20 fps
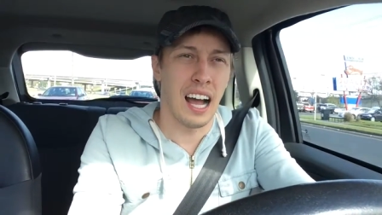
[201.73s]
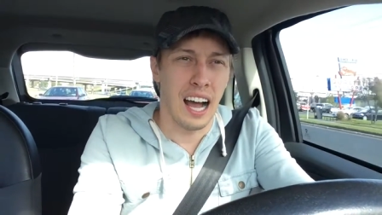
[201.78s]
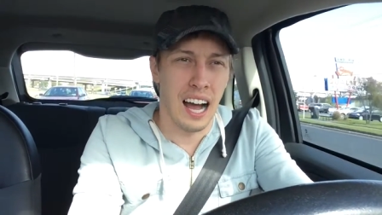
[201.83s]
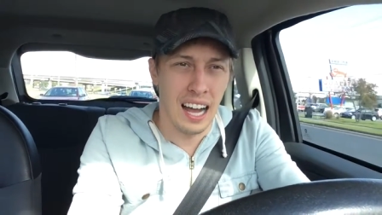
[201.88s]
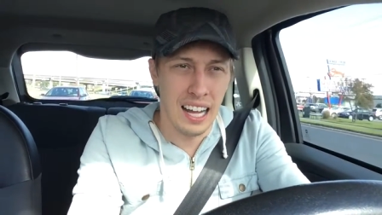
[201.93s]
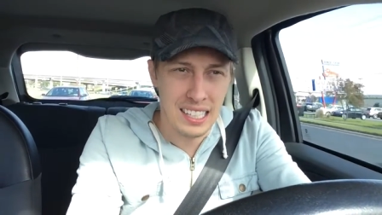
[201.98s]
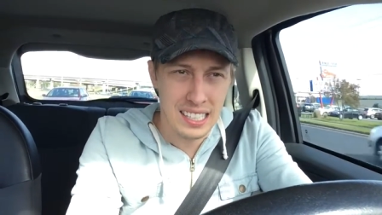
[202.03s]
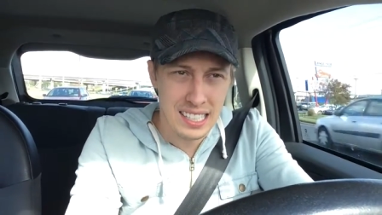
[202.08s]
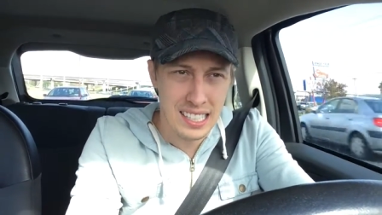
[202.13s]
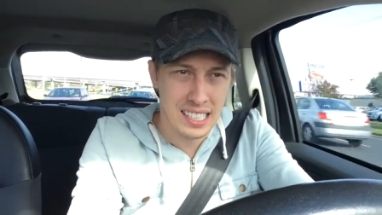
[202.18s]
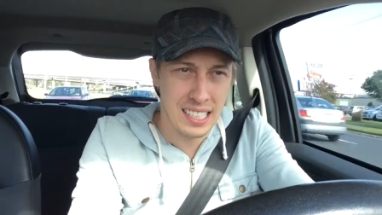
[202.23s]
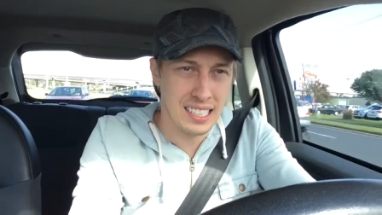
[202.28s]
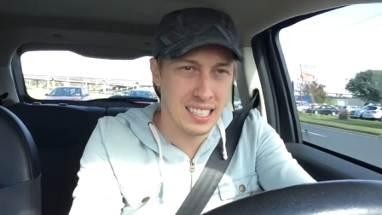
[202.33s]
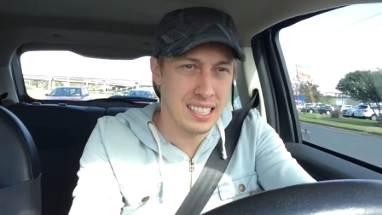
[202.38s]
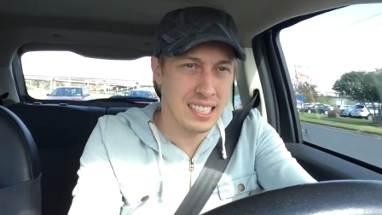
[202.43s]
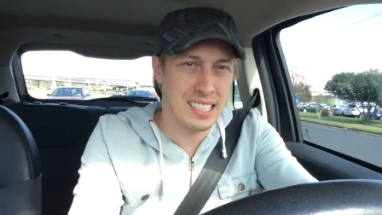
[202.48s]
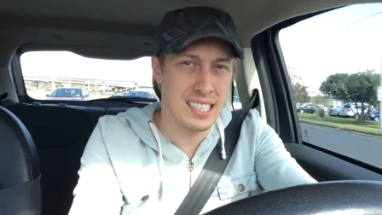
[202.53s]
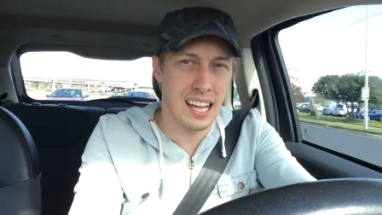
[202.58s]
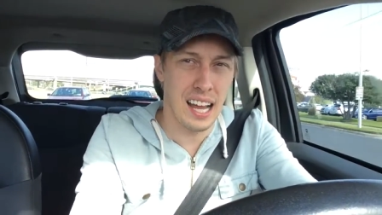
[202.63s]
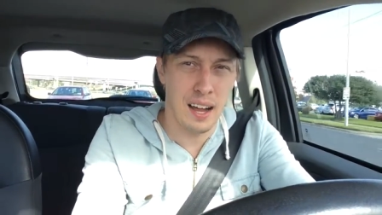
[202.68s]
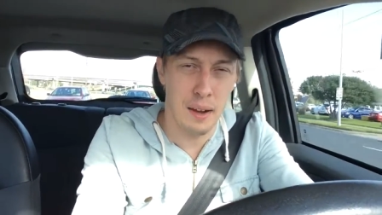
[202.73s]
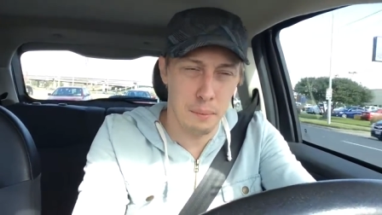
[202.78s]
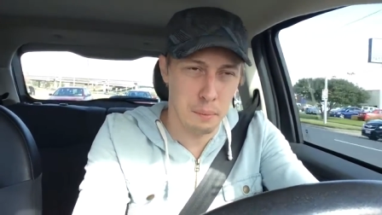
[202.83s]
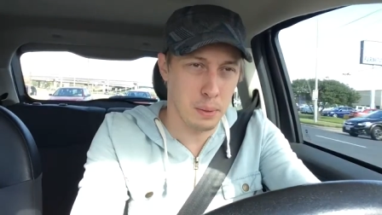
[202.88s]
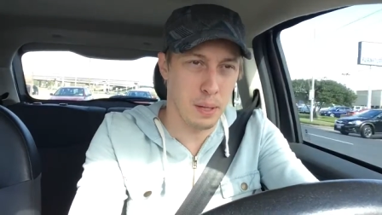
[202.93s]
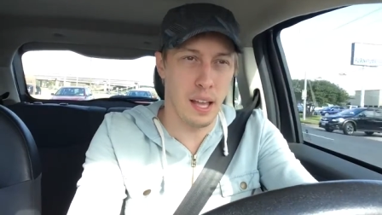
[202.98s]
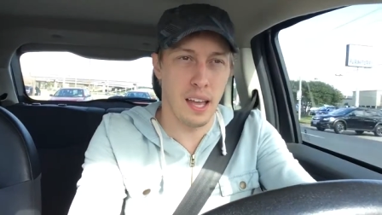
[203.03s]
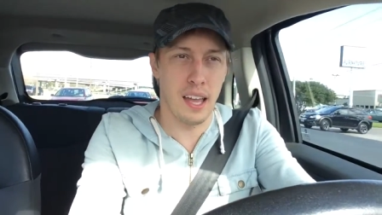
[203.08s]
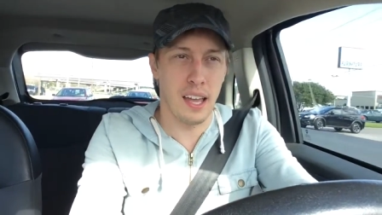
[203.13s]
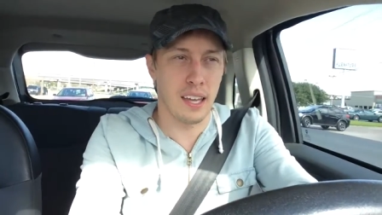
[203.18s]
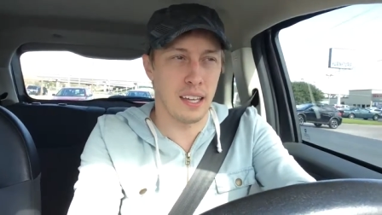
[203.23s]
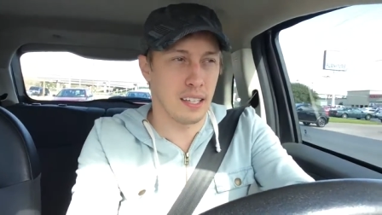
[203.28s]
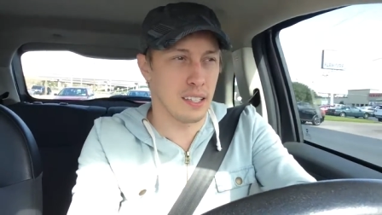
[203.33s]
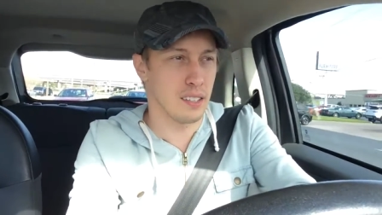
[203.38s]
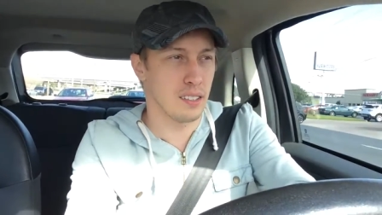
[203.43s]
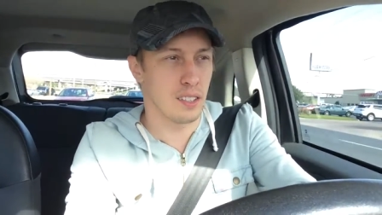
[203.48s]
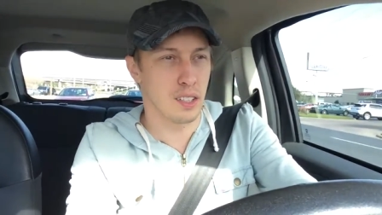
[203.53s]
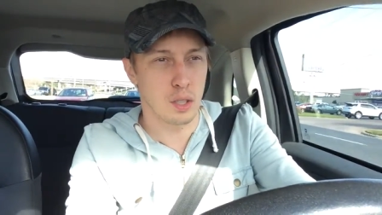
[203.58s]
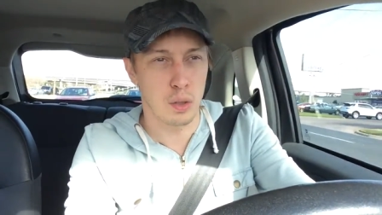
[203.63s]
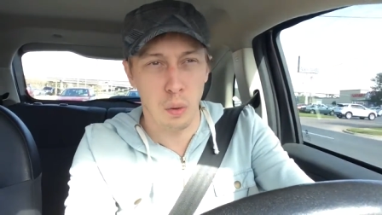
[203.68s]
constantly
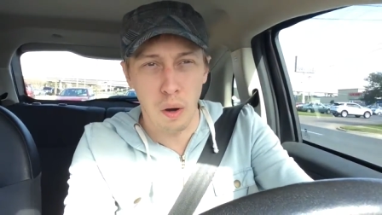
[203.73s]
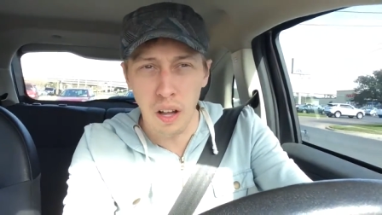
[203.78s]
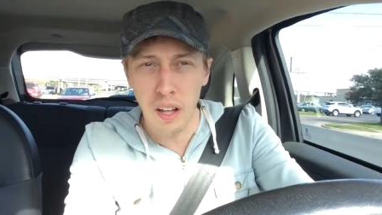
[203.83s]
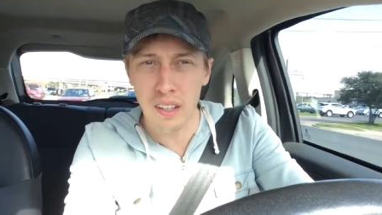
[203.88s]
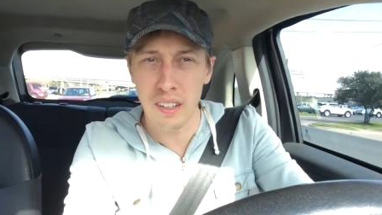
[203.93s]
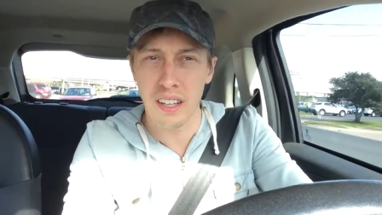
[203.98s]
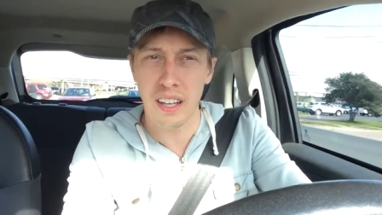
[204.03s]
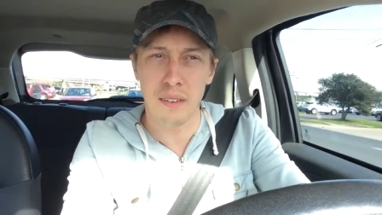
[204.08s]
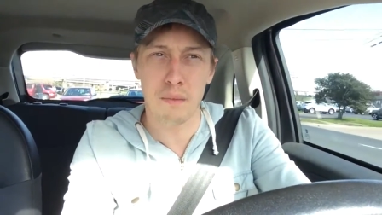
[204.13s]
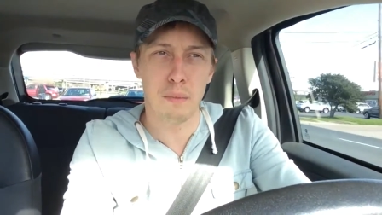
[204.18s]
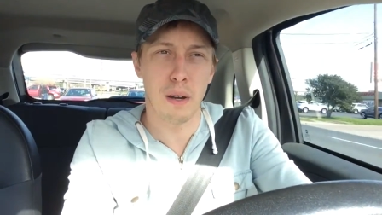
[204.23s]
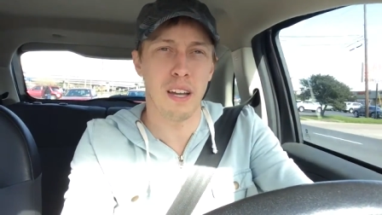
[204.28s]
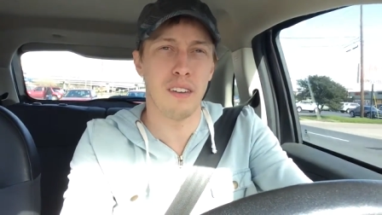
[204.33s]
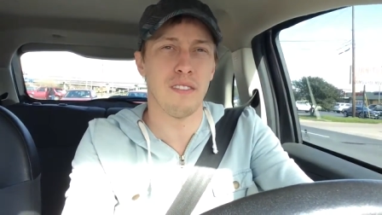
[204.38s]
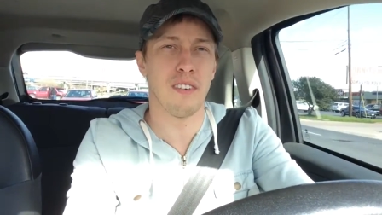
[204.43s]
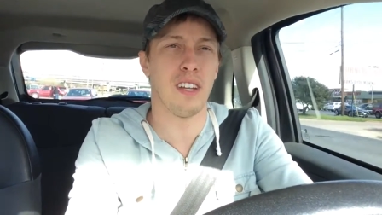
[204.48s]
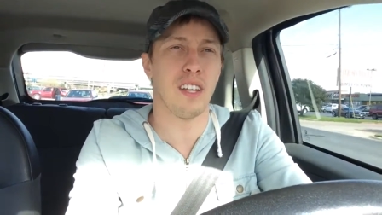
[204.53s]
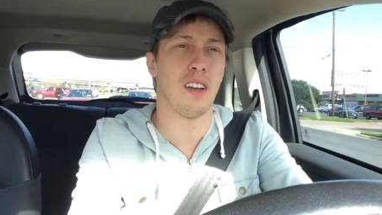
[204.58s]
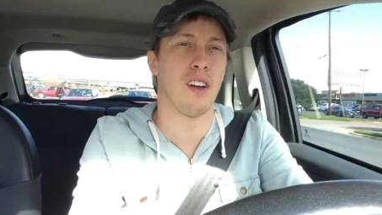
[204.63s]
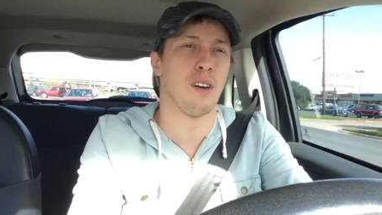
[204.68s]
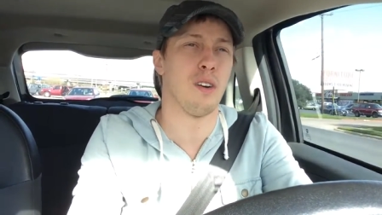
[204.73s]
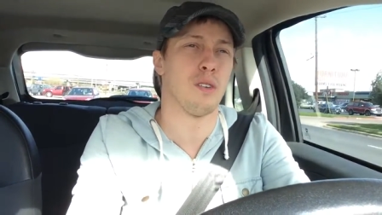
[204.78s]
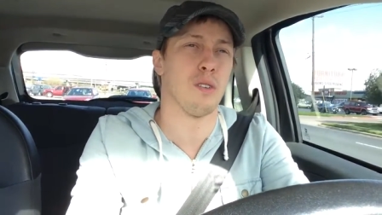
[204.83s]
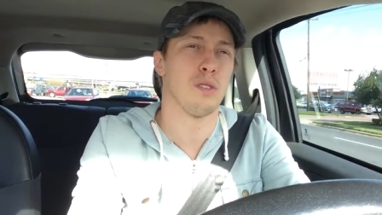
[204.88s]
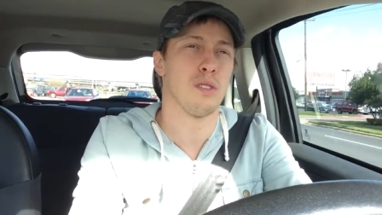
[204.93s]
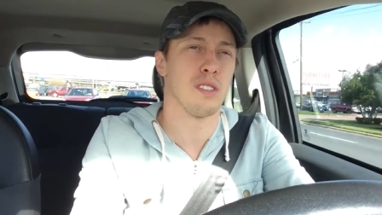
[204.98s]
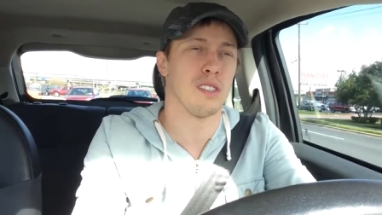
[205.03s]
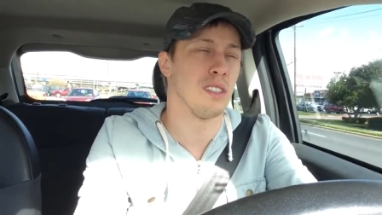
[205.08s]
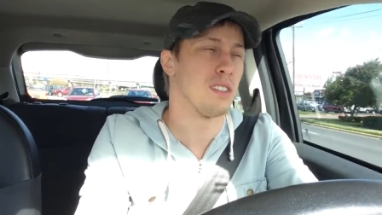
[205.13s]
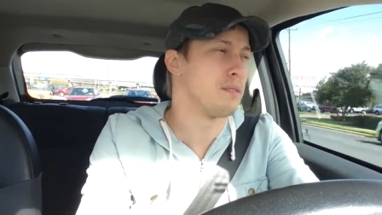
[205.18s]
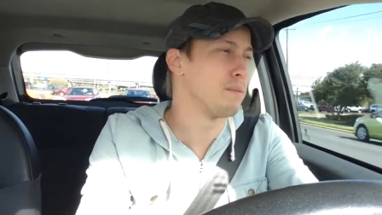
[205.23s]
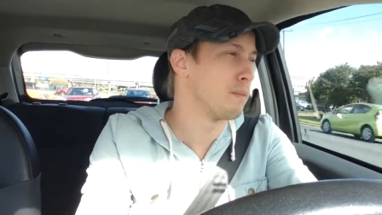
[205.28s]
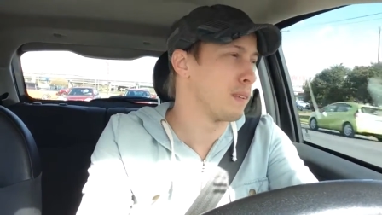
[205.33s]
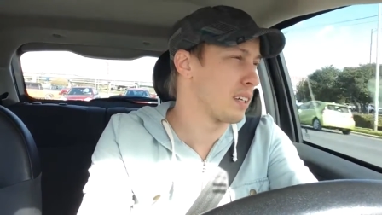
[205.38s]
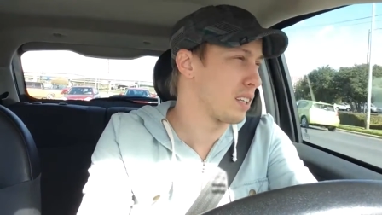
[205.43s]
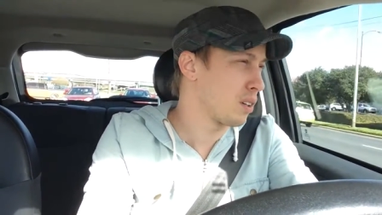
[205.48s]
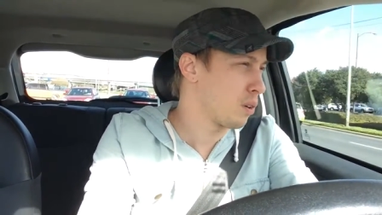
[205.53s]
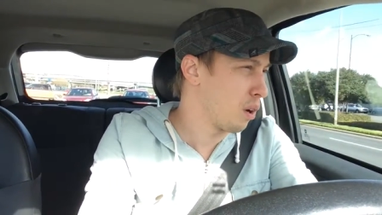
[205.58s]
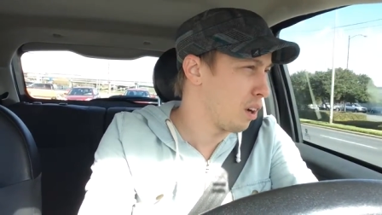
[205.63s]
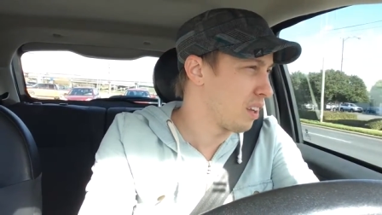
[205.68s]
downplaying the quality of my videos and
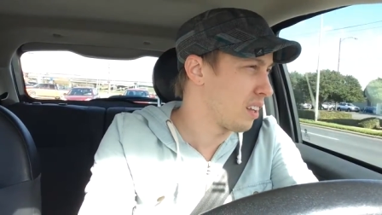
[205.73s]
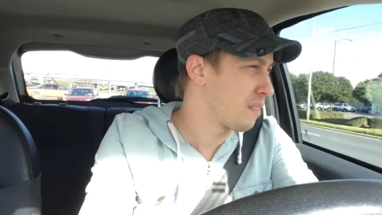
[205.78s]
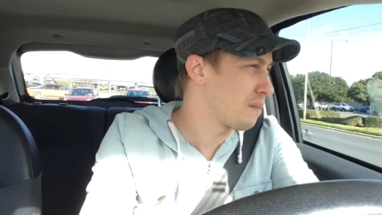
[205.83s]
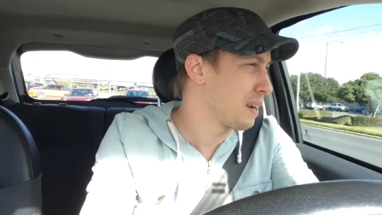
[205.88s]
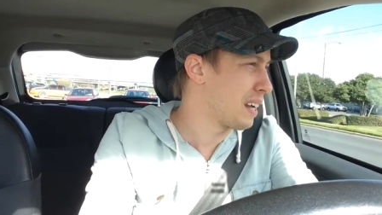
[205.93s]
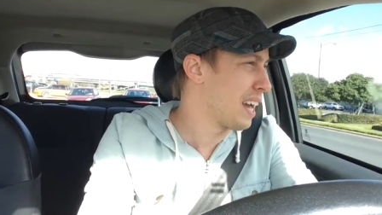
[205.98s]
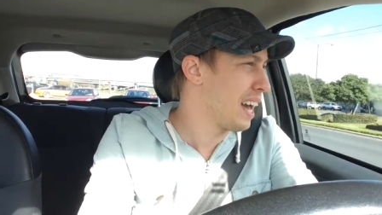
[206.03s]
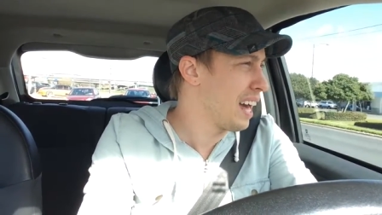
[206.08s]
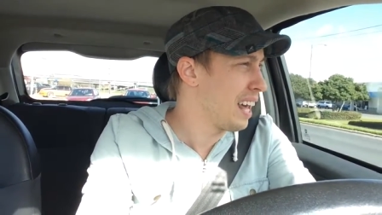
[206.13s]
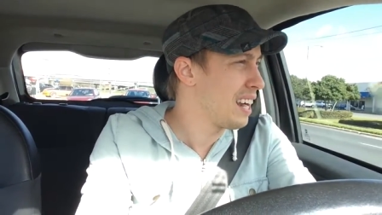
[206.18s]
my quality of my